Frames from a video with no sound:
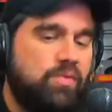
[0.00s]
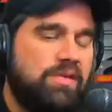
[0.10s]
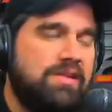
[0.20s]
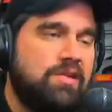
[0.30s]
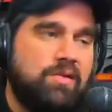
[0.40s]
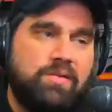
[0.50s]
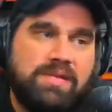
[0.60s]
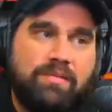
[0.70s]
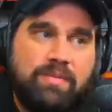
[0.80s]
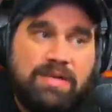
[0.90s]
who really
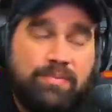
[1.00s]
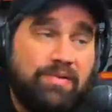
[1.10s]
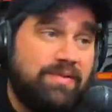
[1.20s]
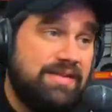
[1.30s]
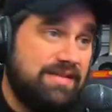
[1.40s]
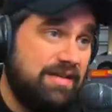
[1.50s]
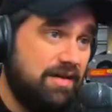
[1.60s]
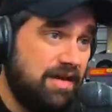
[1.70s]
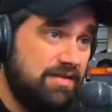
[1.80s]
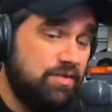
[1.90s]
knows how many people are
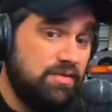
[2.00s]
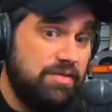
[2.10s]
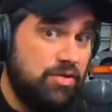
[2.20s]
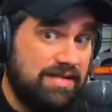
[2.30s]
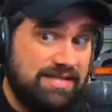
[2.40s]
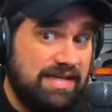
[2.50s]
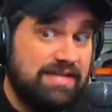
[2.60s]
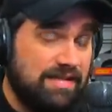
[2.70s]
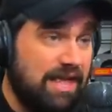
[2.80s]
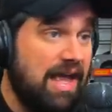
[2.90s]
listening on iTunes? I mean, you can
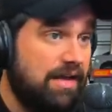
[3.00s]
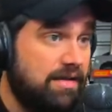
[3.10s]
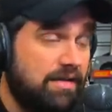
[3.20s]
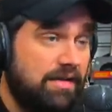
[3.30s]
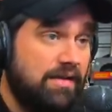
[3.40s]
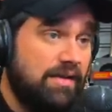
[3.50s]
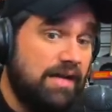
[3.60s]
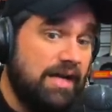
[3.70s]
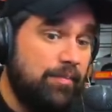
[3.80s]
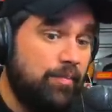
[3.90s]
see it's a lot,
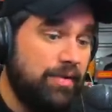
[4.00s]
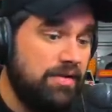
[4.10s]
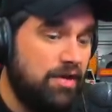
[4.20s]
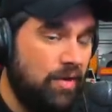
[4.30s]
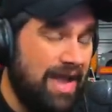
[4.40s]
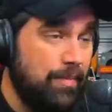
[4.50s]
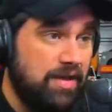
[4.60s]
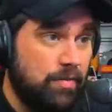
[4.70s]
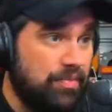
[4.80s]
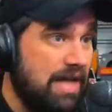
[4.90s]
um, but you know how
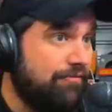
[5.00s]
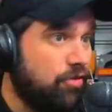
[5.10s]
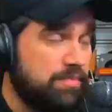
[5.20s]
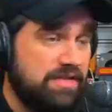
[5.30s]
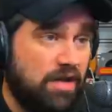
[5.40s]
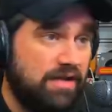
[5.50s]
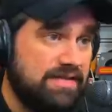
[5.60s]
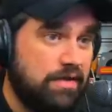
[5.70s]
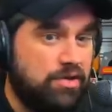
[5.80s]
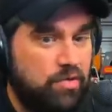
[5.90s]
many other platforms he's on,
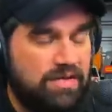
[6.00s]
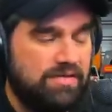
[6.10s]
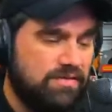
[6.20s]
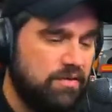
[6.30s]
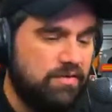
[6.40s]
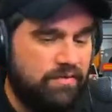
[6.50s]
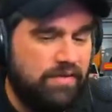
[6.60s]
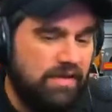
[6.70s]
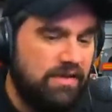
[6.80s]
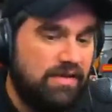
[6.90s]
et cetera. You can sort
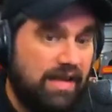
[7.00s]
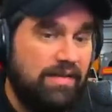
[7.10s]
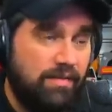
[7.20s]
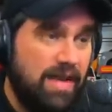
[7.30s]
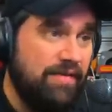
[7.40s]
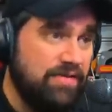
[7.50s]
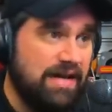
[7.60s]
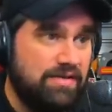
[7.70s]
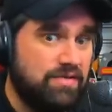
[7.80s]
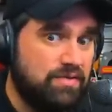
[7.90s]
of get
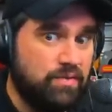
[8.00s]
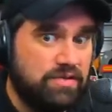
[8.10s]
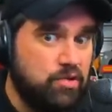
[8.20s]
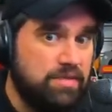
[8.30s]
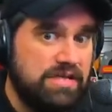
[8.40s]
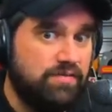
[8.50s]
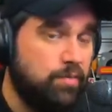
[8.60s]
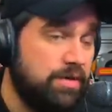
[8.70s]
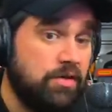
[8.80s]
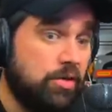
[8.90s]
advertisers to assume it's
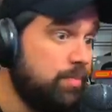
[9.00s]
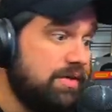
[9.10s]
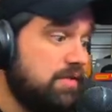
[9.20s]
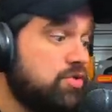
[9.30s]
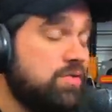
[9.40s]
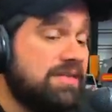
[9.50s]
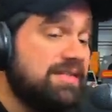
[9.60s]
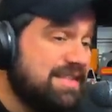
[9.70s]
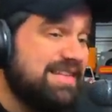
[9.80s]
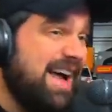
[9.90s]
even bigger. But the truth
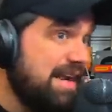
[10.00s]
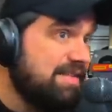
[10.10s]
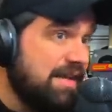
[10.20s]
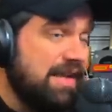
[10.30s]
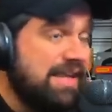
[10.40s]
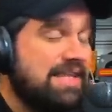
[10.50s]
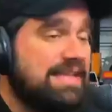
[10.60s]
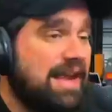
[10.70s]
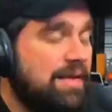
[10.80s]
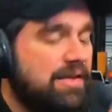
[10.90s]
is, it's not. It's
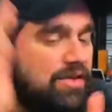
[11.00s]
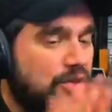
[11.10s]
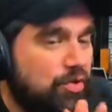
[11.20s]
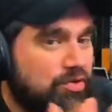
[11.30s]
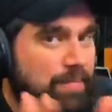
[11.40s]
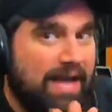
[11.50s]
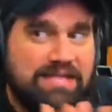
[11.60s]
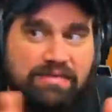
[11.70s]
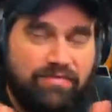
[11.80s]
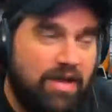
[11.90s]
he's got a huge,
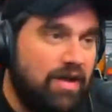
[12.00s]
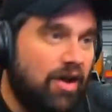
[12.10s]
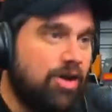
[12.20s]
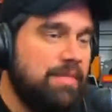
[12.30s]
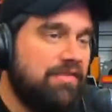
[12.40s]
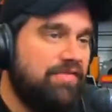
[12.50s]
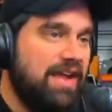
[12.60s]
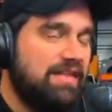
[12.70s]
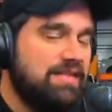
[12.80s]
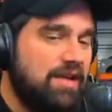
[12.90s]
massive army of
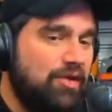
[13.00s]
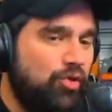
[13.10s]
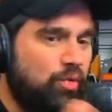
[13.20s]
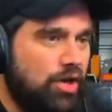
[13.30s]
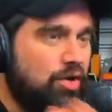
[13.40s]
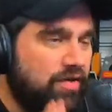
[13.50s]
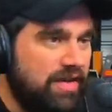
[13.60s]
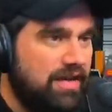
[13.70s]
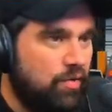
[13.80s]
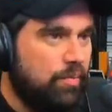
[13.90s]
fans who will go
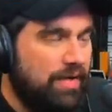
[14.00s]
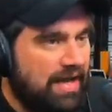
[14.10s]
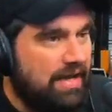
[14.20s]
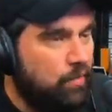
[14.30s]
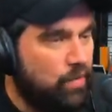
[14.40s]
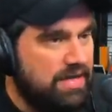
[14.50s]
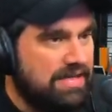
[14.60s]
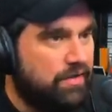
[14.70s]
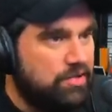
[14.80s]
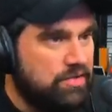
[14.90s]
click or buy what he
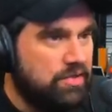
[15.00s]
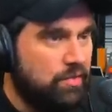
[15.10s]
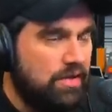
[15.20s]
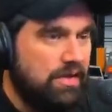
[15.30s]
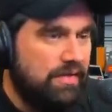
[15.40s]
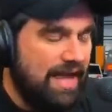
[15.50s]
tells you to.